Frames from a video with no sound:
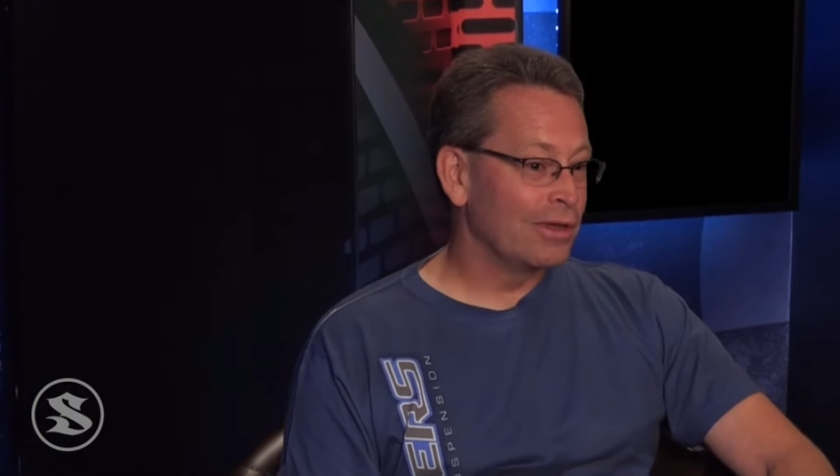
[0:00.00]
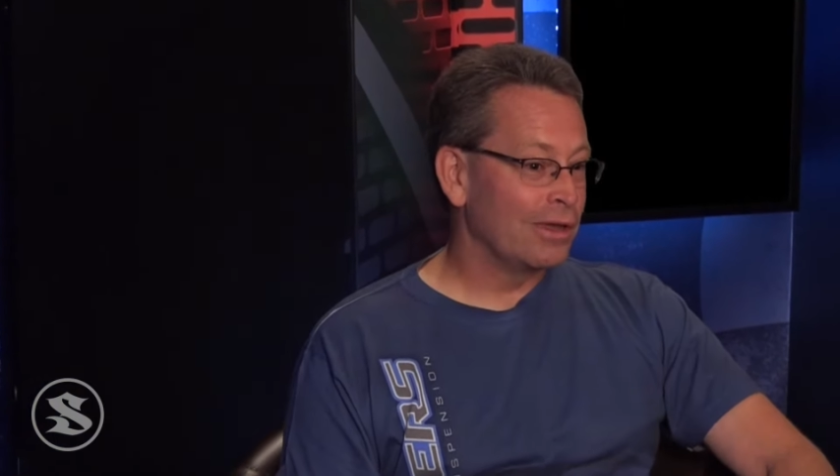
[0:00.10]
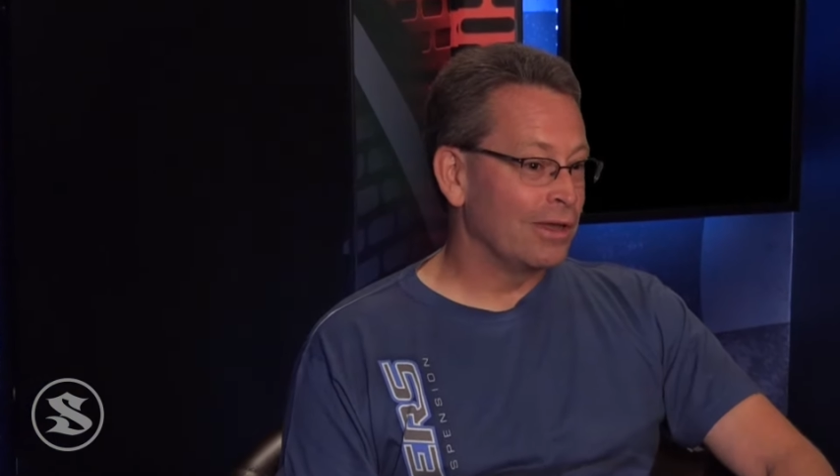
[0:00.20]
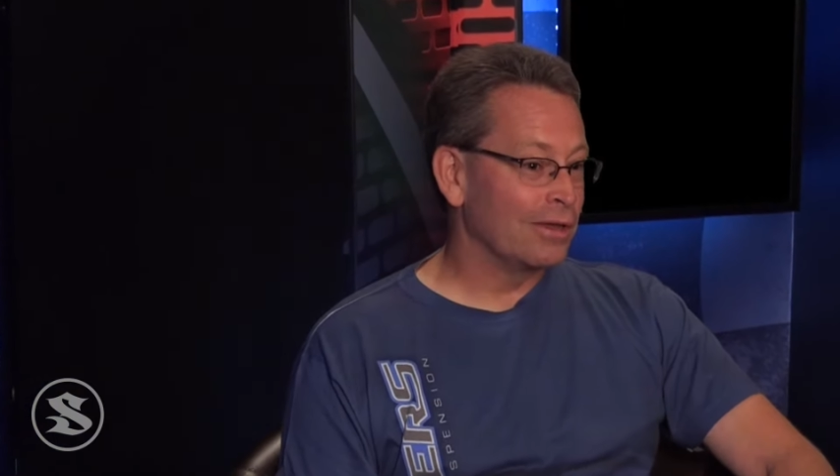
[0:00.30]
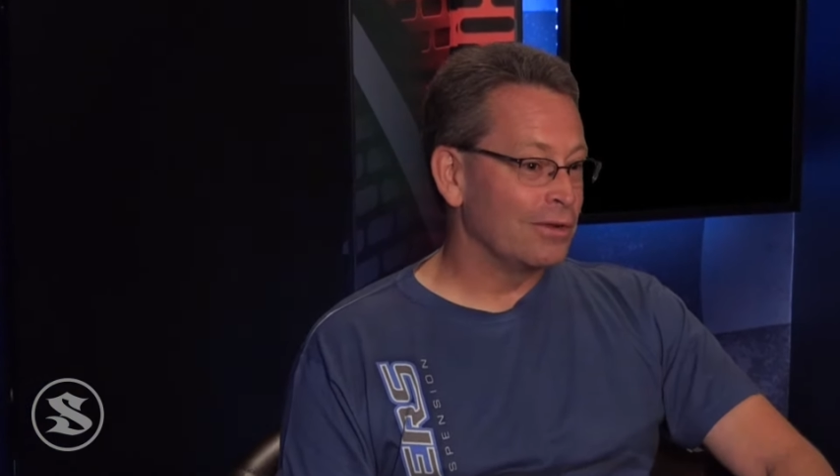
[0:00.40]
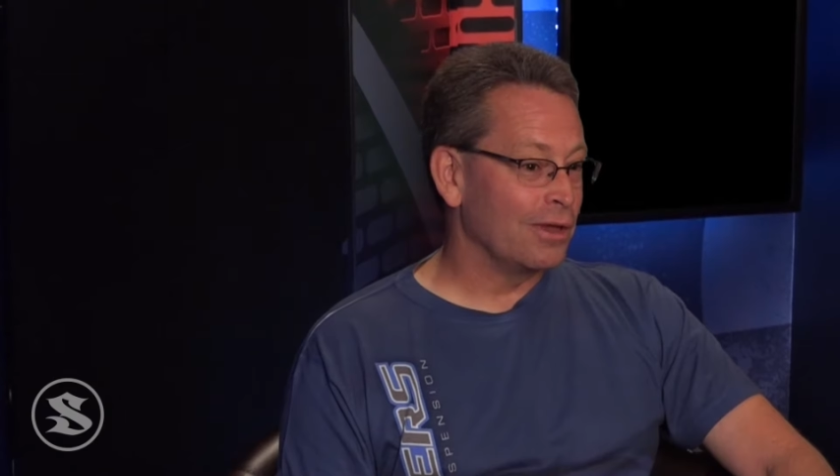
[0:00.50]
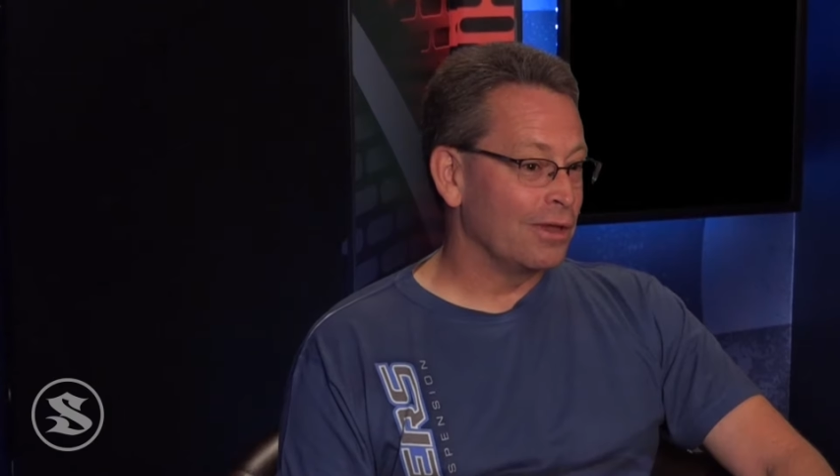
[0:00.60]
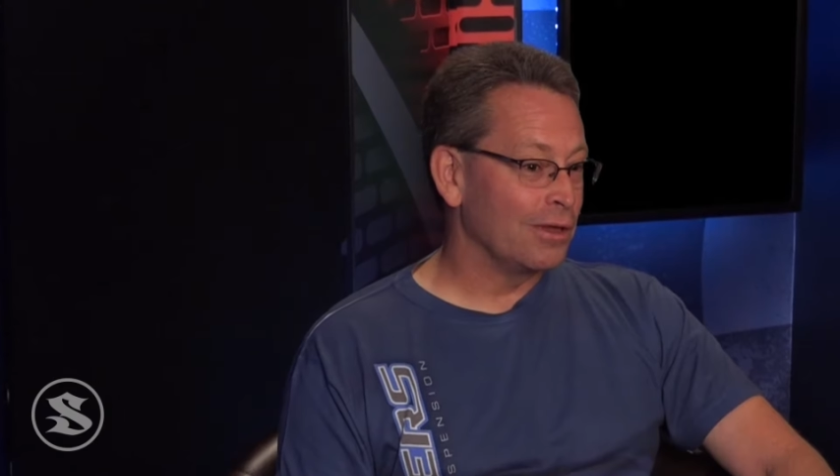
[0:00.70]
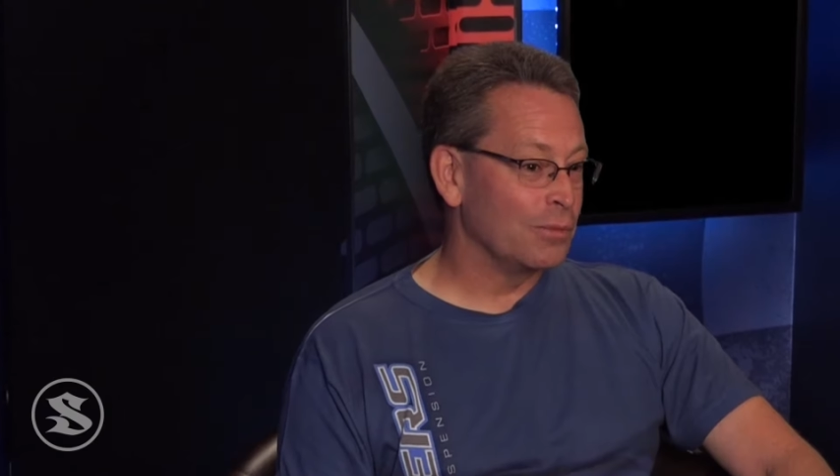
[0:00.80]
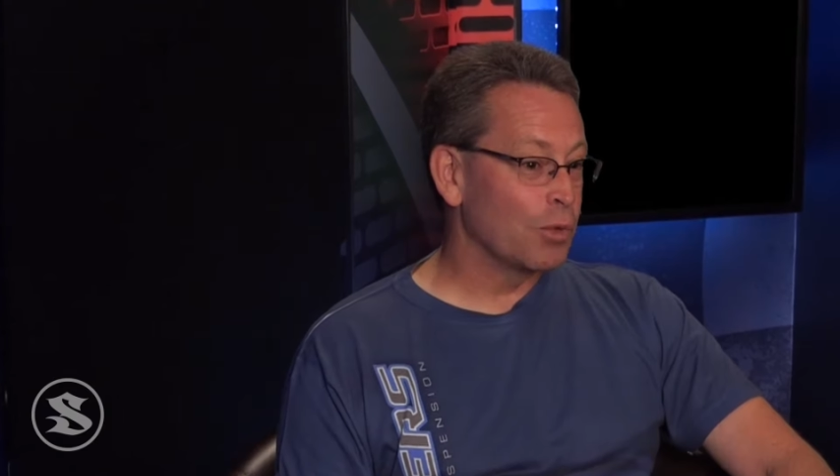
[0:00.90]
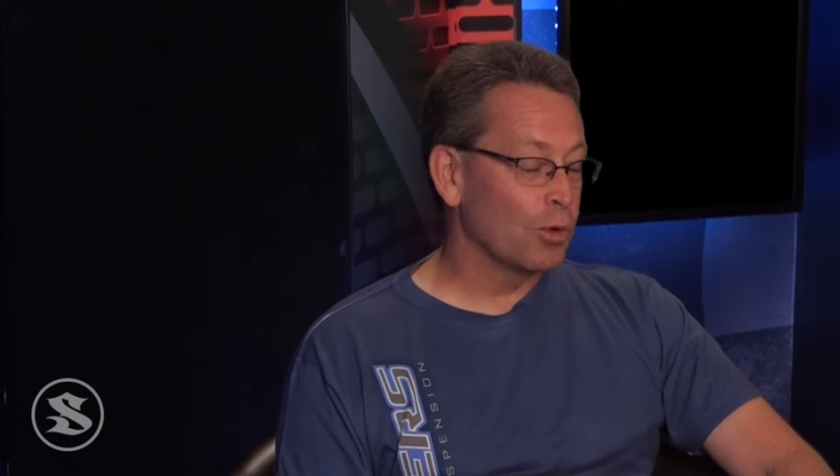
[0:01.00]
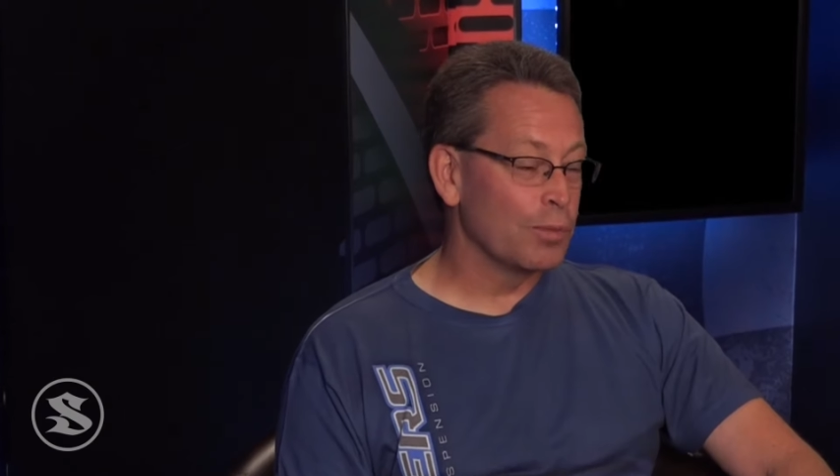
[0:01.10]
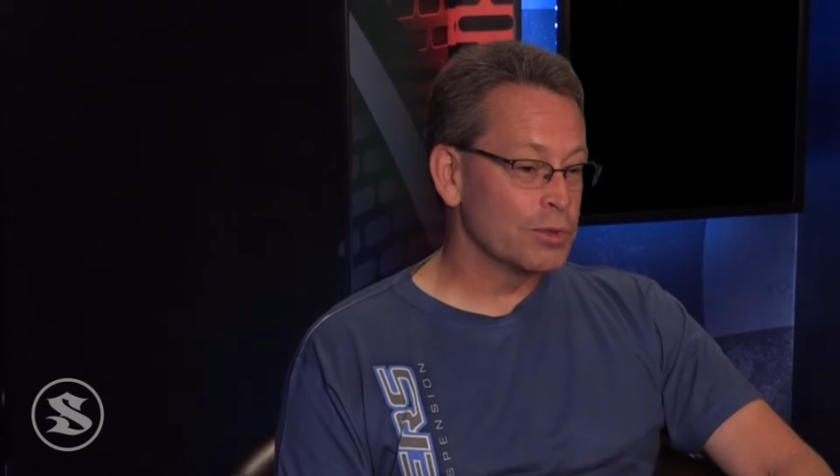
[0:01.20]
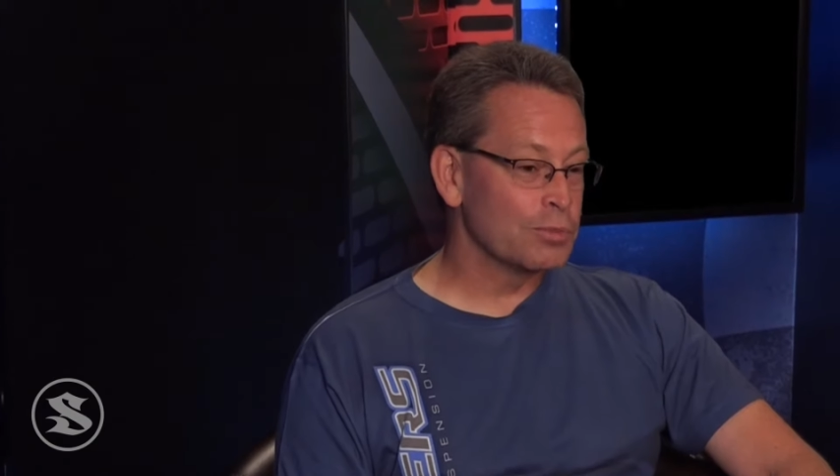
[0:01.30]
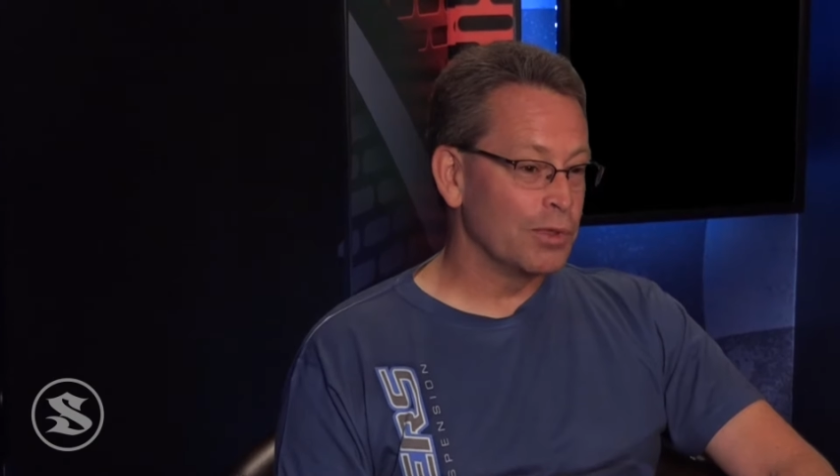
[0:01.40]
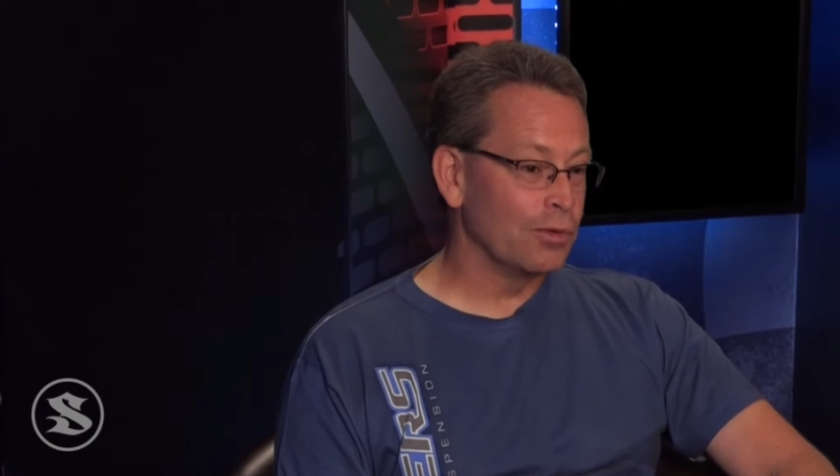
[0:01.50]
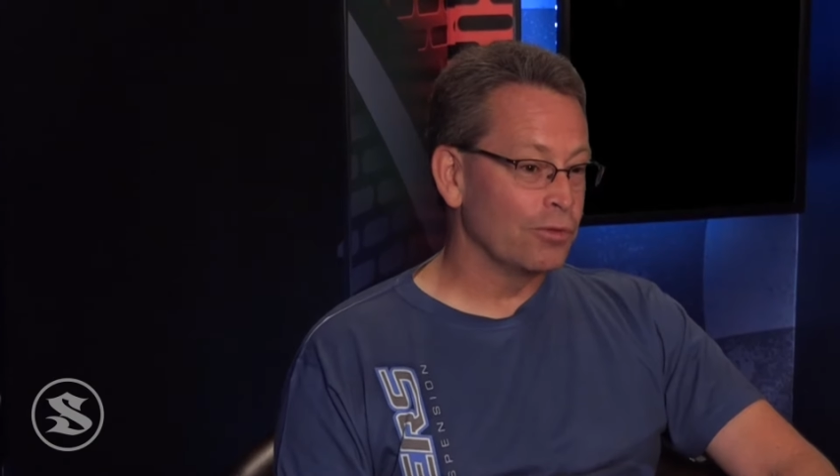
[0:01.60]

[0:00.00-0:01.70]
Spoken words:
and a purpose-built